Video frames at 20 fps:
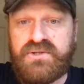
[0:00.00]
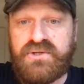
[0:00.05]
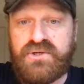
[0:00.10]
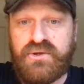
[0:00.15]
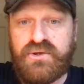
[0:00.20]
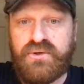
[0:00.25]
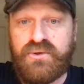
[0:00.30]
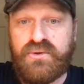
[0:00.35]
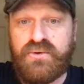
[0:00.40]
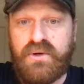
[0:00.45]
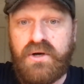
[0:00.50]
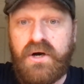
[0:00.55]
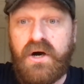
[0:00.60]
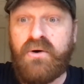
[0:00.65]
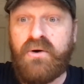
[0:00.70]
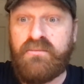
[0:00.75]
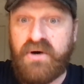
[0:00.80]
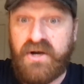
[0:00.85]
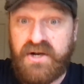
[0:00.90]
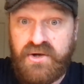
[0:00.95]
to,
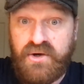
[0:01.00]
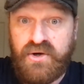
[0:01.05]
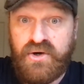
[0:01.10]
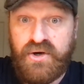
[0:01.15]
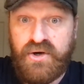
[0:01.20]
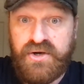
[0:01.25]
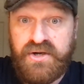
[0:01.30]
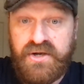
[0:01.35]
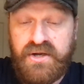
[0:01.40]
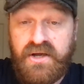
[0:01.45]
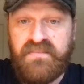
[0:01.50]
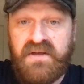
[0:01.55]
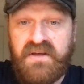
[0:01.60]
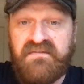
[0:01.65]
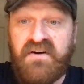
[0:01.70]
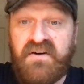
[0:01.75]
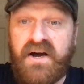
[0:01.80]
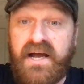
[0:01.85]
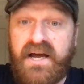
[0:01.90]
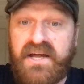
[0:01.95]
oh my God,
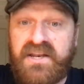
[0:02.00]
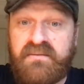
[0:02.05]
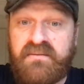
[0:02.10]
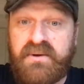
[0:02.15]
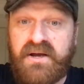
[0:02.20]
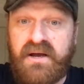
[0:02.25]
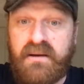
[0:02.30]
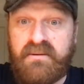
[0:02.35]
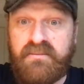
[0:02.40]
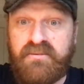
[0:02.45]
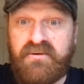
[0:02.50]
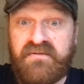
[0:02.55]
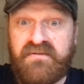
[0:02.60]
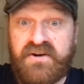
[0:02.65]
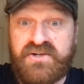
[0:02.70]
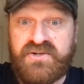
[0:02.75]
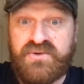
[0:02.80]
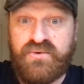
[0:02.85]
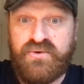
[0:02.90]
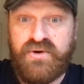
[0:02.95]
if I hadn't become a
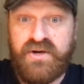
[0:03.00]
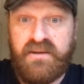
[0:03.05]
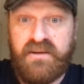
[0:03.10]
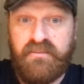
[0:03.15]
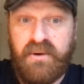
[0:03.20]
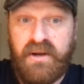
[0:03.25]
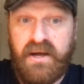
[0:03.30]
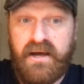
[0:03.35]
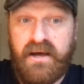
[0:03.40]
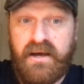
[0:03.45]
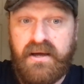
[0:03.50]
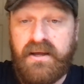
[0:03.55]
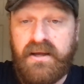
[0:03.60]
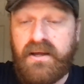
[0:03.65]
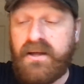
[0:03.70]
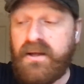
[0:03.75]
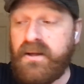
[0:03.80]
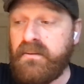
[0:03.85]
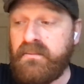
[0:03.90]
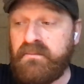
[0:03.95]
professional cricket player,
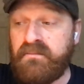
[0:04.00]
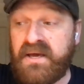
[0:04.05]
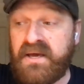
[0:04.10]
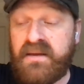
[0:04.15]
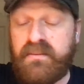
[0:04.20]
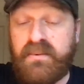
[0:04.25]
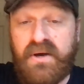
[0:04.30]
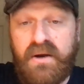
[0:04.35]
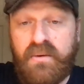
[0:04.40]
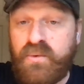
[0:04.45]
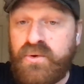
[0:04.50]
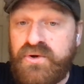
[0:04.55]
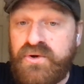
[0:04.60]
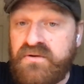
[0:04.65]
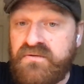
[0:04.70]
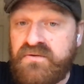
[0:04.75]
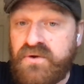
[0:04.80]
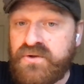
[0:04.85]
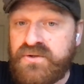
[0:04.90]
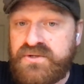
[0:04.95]
maybe I wouldn't
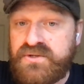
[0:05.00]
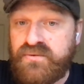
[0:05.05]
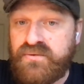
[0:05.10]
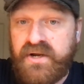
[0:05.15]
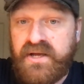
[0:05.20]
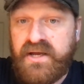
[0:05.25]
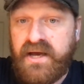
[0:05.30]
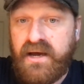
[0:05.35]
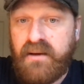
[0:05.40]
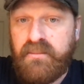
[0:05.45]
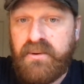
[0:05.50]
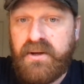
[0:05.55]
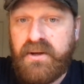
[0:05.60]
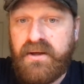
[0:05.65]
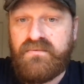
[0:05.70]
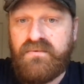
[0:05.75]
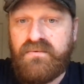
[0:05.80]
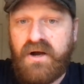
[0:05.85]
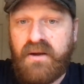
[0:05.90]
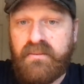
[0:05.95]
have gone to rehab,
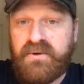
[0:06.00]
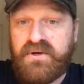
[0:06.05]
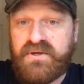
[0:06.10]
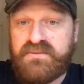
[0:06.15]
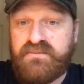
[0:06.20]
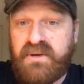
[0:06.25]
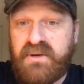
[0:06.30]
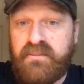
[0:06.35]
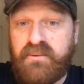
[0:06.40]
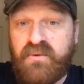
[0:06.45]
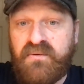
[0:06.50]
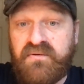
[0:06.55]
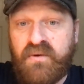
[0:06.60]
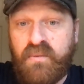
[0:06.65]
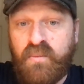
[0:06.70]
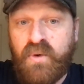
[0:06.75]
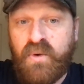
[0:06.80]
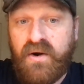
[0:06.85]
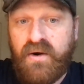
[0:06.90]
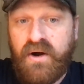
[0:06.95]
right? Because people
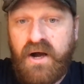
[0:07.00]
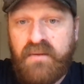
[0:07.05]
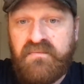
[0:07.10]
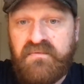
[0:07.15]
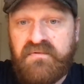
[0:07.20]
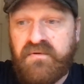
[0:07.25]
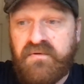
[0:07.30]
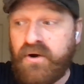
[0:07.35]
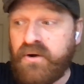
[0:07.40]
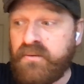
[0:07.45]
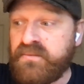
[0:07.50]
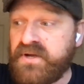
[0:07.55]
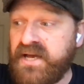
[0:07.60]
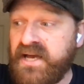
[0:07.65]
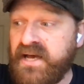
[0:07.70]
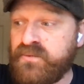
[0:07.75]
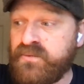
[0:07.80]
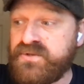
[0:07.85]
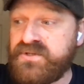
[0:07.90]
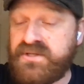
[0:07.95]
from where I'm from,
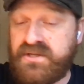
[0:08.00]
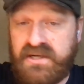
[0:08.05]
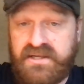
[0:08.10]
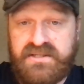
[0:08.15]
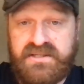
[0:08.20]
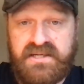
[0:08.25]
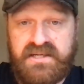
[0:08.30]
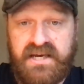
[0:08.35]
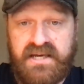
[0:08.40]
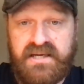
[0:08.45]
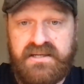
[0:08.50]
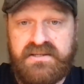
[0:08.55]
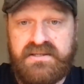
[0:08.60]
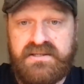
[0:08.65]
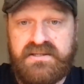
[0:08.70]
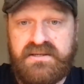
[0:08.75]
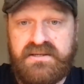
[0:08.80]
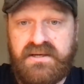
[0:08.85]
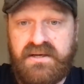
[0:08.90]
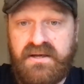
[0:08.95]
council
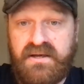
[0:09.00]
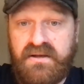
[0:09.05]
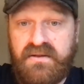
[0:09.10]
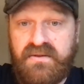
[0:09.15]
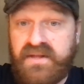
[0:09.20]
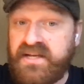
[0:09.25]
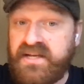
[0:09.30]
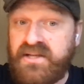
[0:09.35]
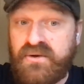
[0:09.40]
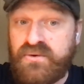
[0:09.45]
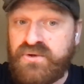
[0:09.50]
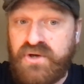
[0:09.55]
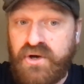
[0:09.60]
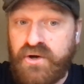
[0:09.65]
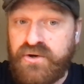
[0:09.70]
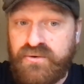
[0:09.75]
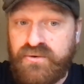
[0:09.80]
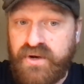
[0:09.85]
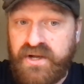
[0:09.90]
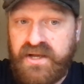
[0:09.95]
estates, they don't go
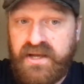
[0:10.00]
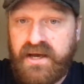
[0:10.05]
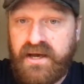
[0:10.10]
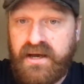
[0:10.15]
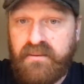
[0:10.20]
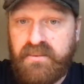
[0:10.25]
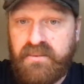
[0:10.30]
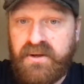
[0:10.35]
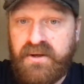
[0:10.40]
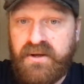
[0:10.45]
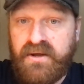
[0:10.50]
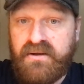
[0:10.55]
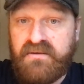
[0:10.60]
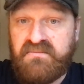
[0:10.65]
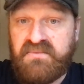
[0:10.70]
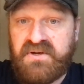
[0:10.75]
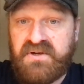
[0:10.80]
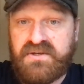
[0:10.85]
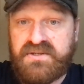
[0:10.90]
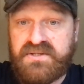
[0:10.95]
to rehab
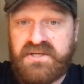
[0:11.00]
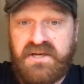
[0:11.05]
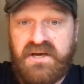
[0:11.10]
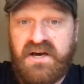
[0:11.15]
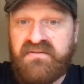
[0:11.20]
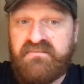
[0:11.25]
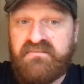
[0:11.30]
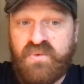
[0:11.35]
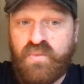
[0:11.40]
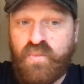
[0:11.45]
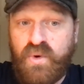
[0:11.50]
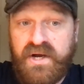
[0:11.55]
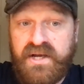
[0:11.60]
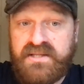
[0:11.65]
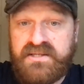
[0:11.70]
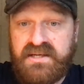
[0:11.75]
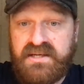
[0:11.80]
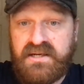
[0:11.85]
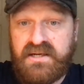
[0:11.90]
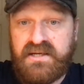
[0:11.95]
because the government
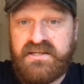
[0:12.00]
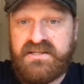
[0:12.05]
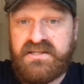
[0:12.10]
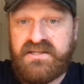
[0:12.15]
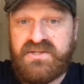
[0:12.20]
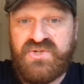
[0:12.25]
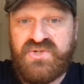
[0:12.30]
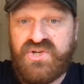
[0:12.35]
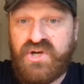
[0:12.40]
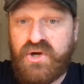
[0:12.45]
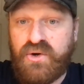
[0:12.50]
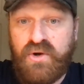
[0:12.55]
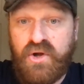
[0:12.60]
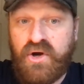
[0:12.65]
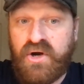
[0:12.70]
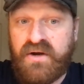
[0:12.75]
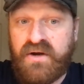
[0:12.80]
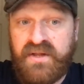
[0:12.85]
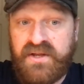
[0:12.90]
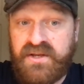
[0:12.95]
waiting list is so
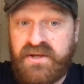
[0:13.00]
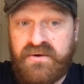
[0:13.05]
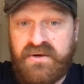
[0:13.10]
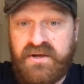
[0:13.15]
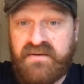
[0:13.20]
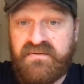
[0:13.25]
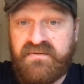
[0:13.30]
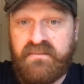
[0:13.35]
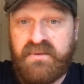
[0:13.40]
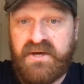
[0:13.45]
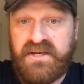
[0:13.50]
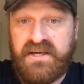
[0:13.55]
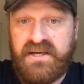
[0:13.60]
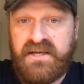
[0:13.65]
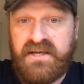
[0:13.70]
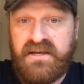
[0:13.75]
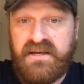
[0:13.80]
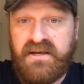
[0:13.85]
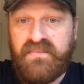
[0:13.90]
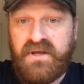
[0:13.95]
long and they don't have the
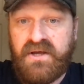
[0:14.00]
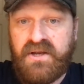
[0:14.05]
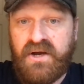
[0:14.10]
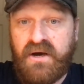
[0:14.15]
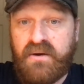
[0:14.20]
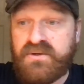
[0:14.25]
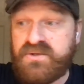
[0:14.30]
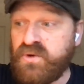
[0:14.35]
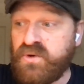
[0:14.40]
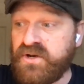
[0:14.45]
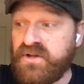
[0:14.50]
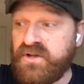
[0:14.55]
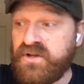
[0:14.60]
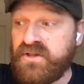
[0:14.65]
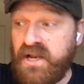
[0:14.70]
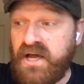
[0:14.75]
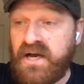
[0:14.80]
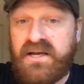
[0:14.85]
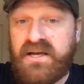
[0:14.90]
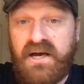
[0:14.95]
money. And I was one of the
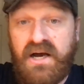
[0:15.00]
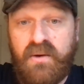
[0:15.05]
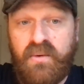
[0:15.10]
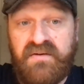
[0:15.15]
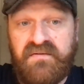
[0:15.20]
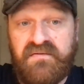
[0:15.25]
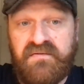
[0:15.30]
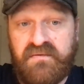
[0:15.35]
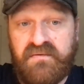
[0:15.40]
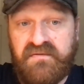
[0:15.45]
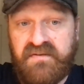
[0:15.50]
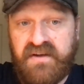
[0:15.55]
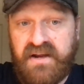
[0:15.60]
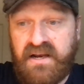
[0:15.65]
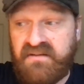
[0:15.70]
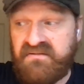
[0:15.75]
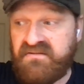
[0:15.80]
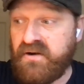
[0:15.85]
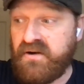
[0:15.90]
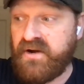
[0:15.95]
lucky, I went from
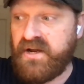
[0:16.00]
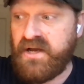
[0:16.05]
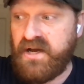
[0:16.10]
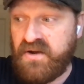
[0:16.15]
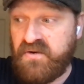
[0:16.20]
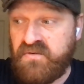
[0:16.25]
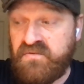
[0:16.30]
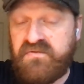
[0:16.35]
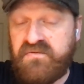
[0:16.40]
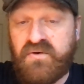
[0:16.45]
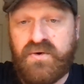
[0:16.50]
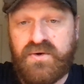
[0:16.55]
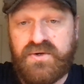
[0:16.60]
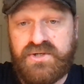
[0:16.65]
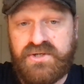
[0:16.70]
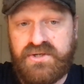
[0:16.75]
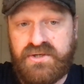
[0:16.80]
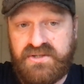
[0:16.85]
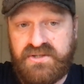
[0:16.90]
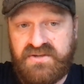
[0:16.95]
feeling very
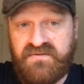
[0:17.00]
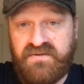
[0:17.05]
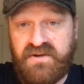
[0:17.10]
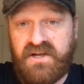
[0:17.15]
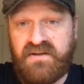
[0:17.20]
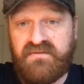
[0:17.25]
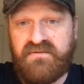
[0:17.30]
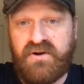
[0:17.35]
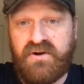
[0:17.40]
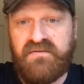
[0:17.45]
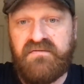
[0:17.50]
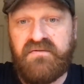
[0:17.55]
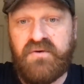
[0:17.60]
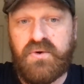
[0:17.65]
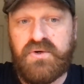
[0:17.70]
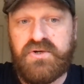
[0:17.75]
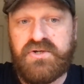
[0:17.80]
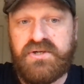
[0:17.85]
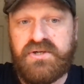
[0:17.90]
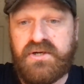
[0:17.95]
unfortunate to feeling very
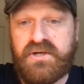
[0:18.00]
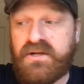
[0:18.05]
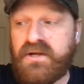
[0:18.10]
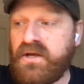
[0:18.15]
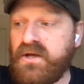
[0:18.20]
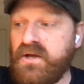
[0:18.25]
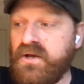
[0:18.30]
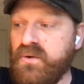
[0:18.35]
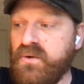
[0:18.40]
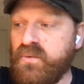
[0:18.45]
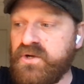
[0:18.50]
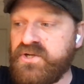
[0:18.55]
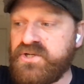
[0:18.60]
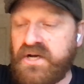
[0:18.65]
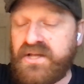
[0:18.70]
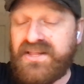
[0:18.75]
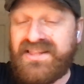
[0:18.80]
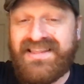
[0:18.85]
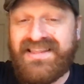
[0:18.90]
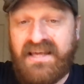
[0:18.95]
fortunate, which
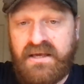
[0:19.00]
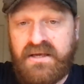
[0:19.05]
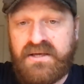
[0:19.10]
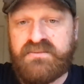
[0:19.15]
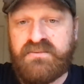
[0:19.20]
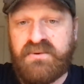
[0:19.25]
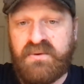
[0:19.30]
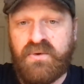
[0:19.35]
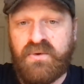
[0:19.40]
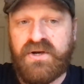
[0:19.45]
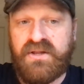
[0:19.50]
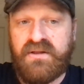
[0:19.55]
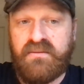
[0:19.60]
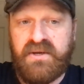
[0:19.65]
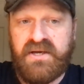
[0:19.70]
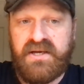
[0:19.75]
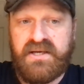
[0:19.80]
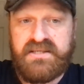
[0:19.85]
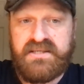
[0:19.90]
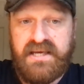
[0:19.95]
I think has been one of the
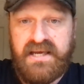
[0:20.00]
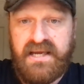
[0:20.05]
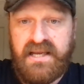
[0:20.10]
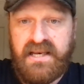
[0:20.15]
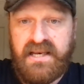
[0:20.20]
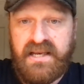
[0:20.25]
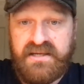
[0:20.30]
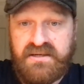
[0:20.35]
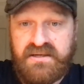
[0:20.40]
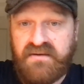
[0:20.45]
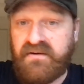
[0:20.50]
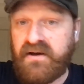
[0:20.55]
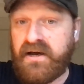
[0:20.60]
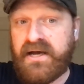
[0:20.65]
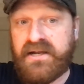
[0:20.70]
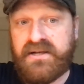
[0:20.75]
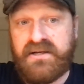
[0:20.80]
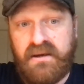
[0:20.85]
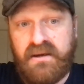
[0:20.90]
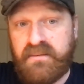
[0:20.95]
biggest healings I've
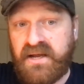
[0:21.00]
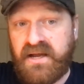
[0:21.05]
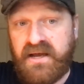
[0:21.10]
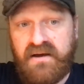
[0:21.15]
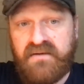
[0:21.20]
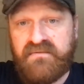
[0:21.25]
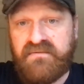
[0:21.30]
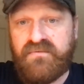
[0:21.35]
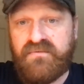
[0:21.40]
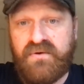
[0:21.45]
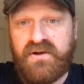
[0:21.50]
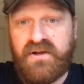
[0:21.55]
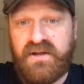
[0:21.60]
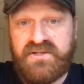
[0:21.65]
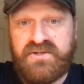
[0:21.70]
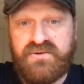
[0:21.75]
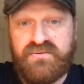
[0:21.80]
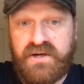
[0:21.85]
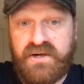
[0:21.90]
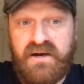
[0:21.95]
had coming out
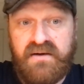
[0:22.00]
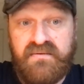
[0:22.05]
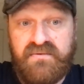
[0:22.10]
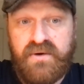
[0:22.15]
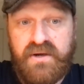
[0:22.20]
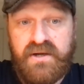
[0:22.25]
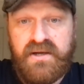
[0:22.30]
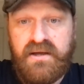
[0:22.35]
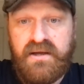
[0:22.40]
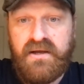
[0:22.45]
into recovery.